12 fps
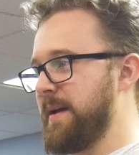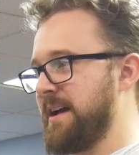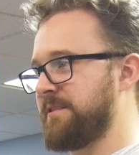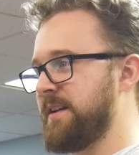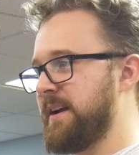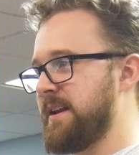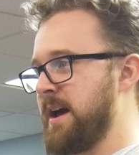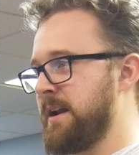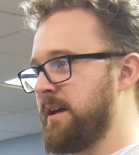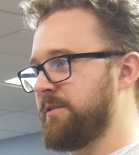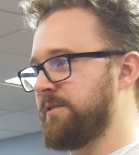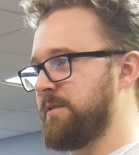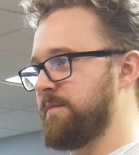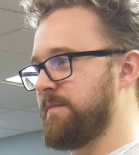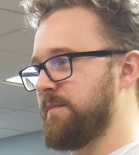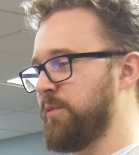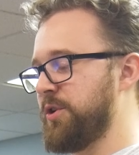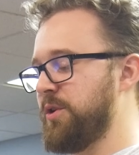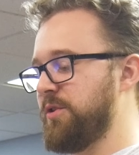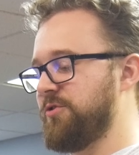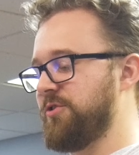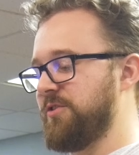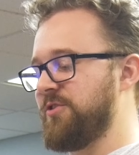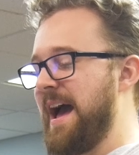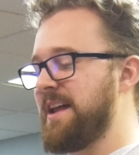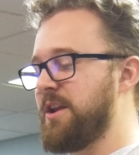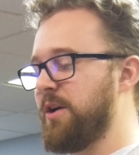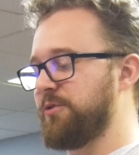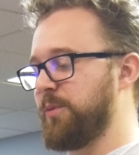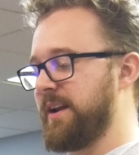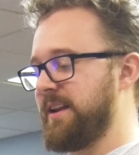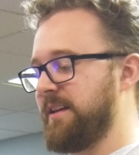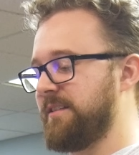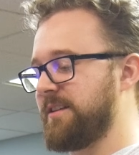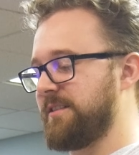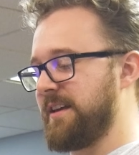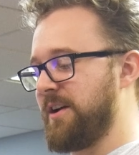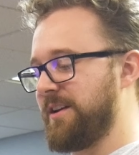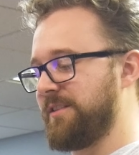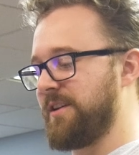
X ninety-nine, I assume. Well, you, chat knows yeah. what it is because they already X